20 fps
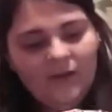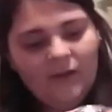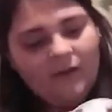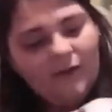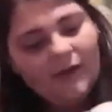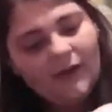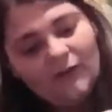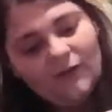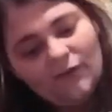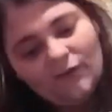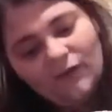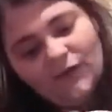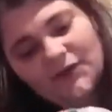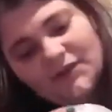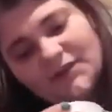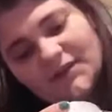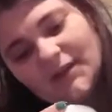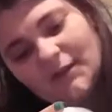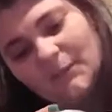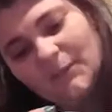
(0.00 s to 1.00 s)
Alright,
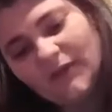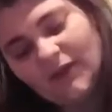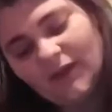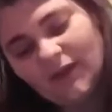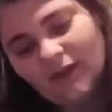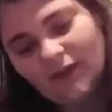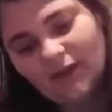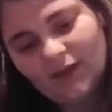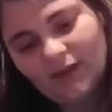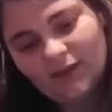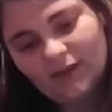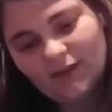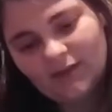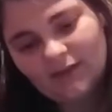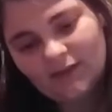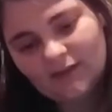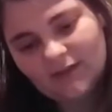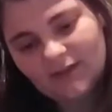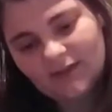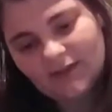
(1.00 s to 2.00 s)
first up
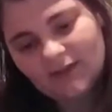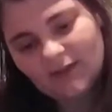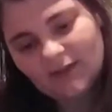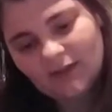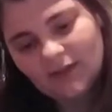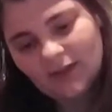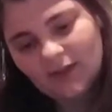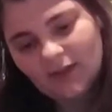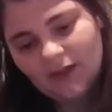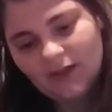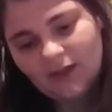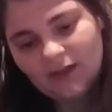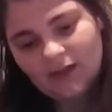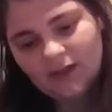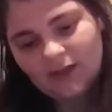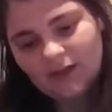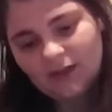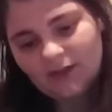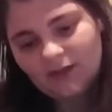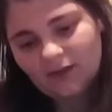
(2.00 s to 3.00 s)
is
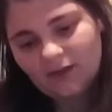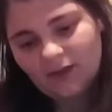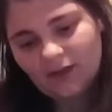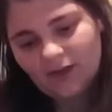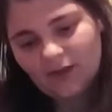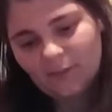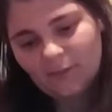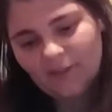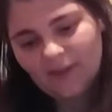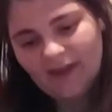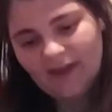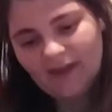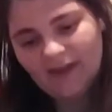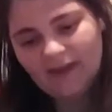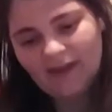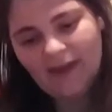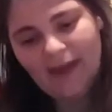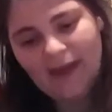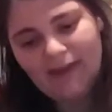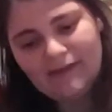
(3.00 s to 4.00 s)
um,
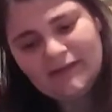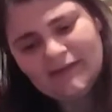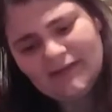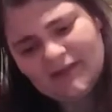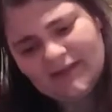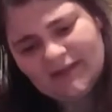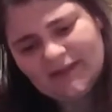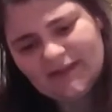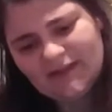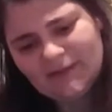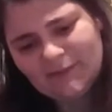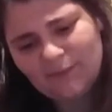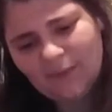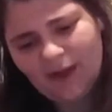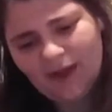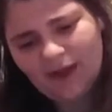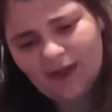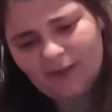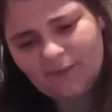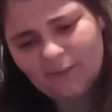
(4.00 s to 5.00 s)
N
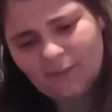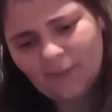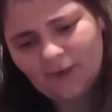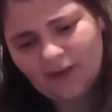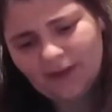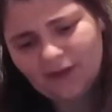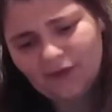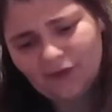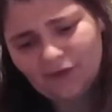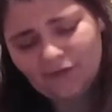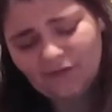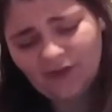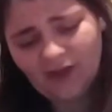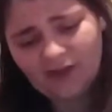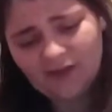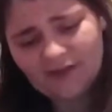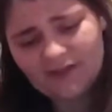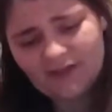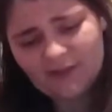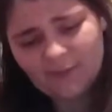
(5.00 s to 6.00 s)
Spa by
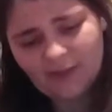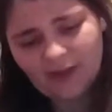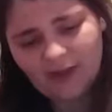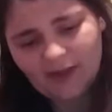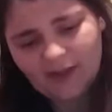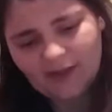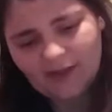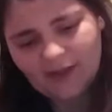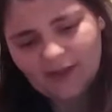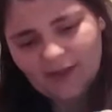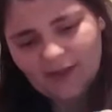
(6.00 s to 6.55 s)
Nirvana Spa.